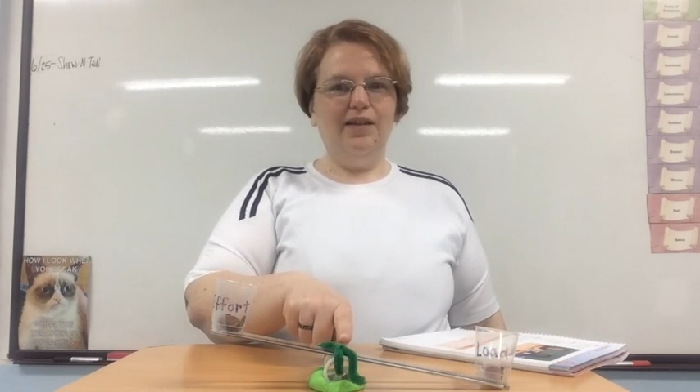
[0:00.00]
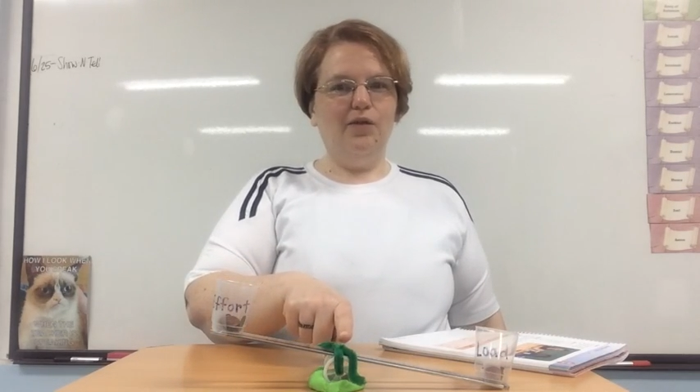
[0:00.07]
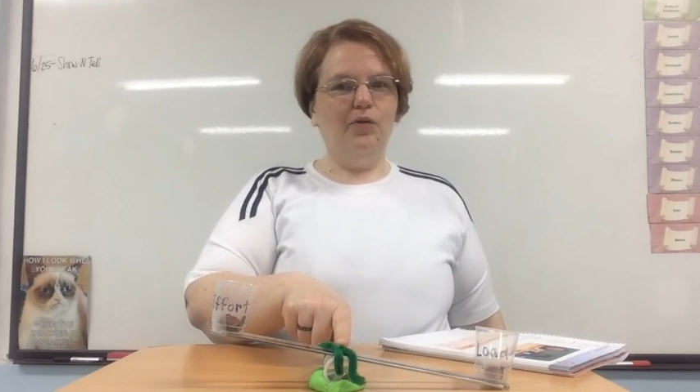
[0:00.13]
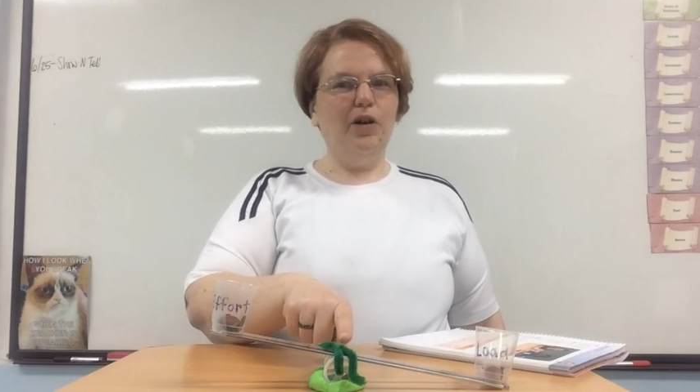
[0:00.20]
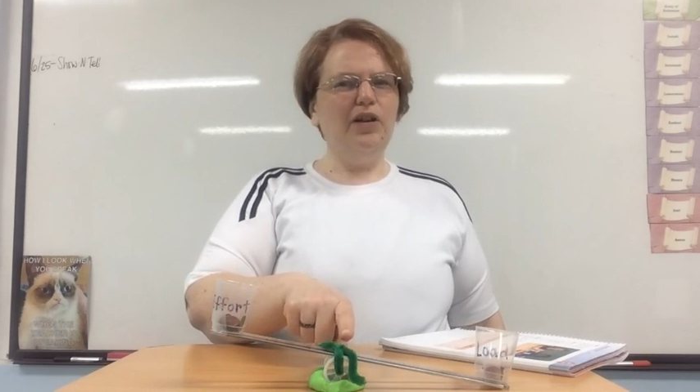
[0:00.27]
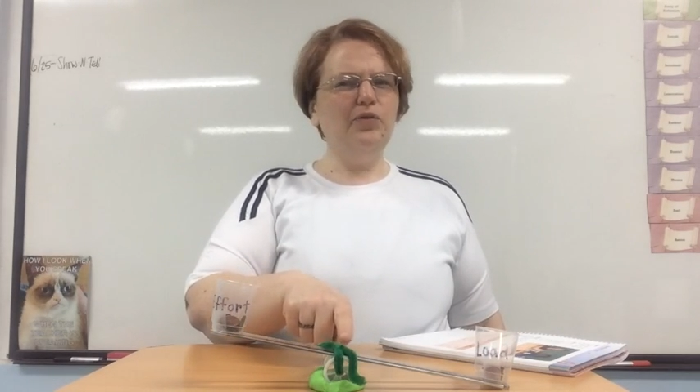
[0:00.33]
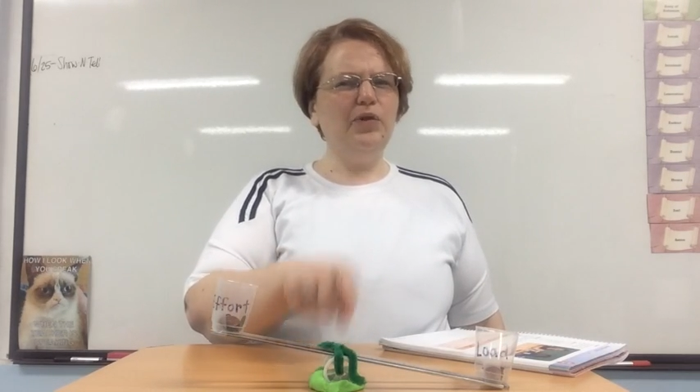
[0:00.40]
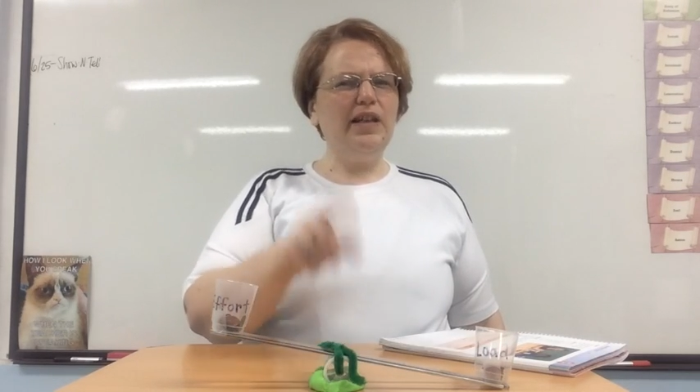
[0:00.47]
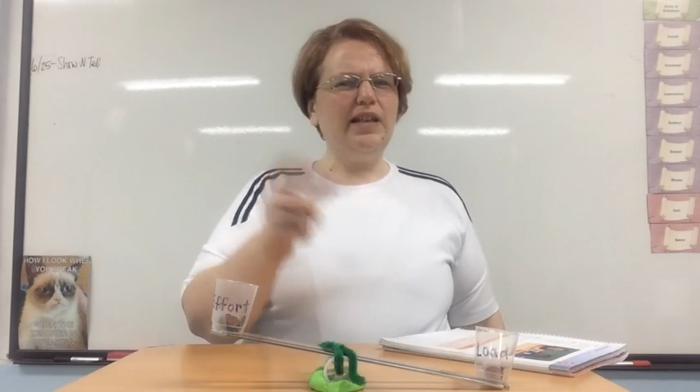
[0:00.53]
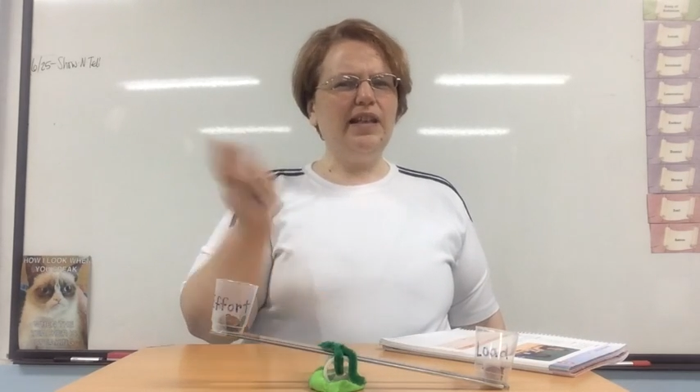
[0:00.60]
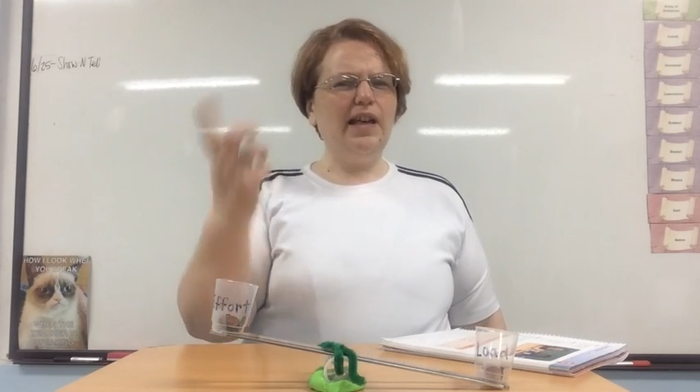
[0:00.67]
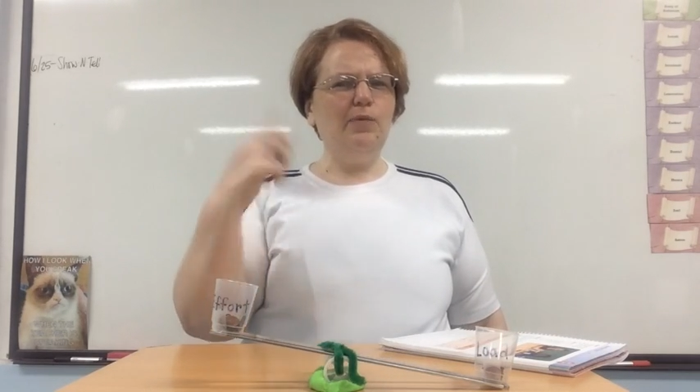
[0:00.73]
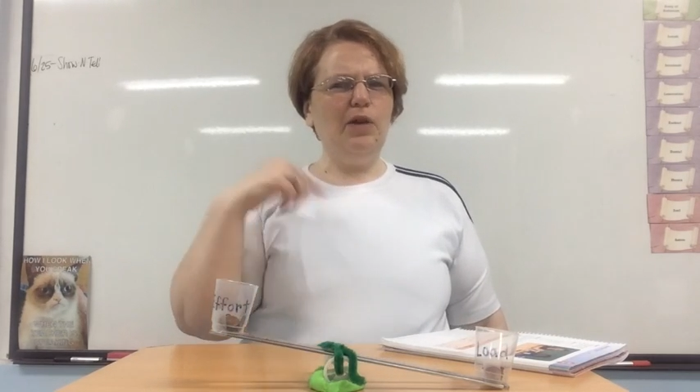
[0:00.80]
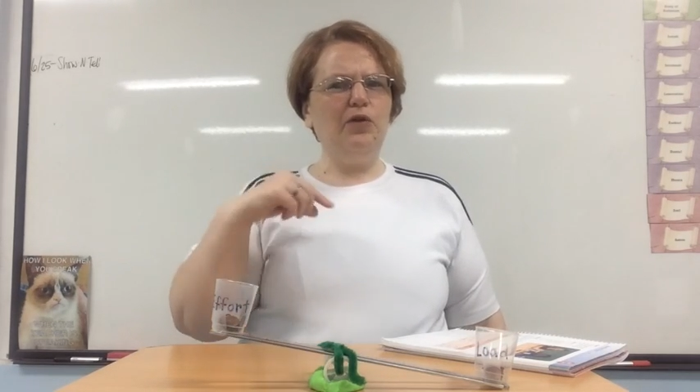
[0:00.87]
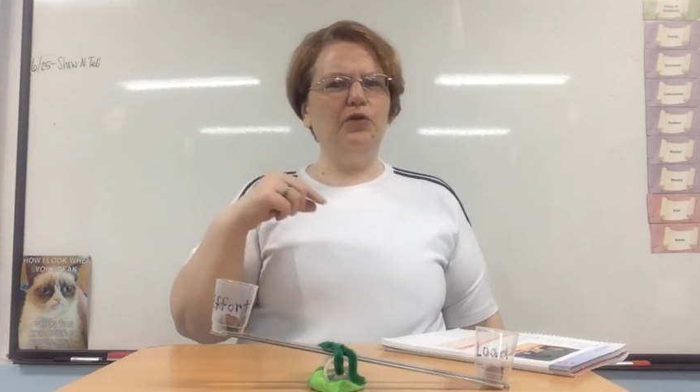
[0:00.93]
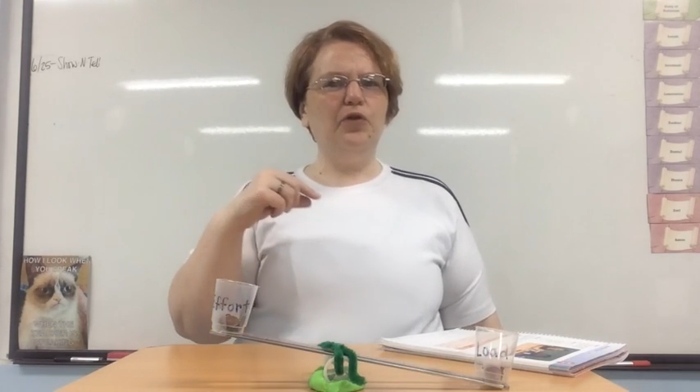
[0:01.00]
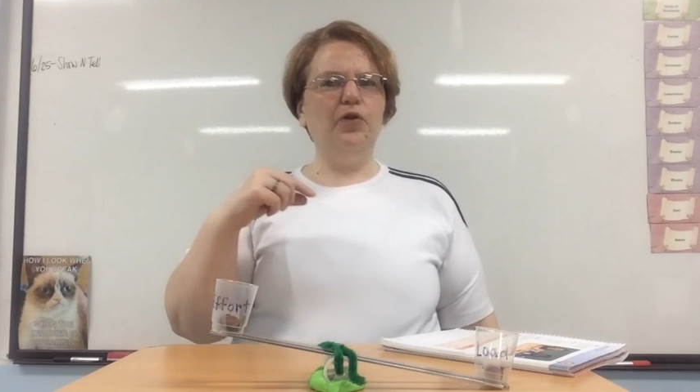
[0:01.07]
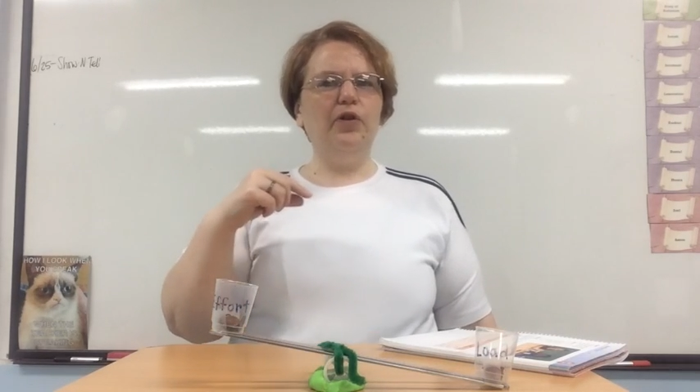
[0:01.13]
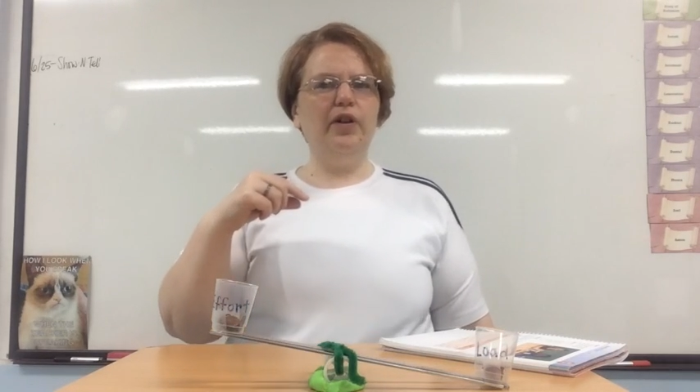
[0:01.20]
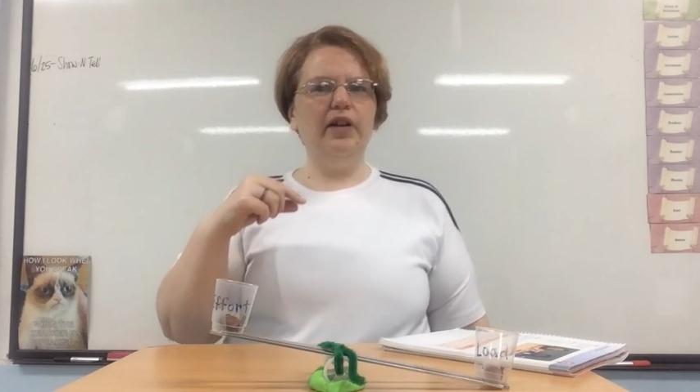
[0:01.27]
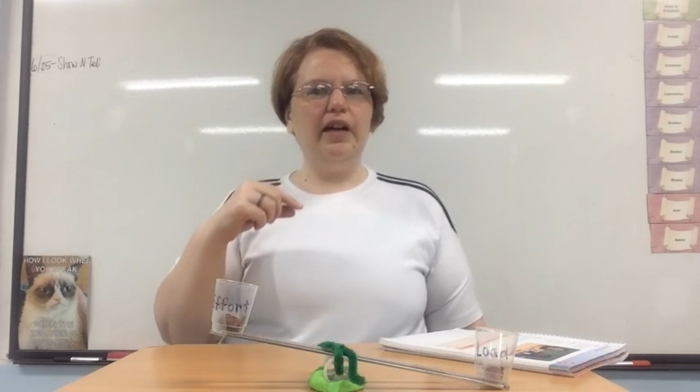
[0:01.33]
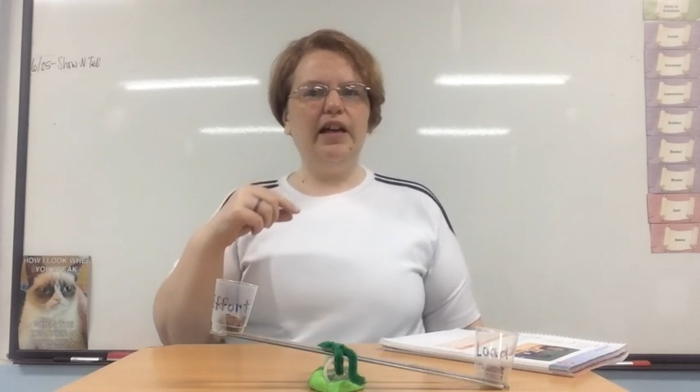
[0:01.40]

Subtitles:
What did we say before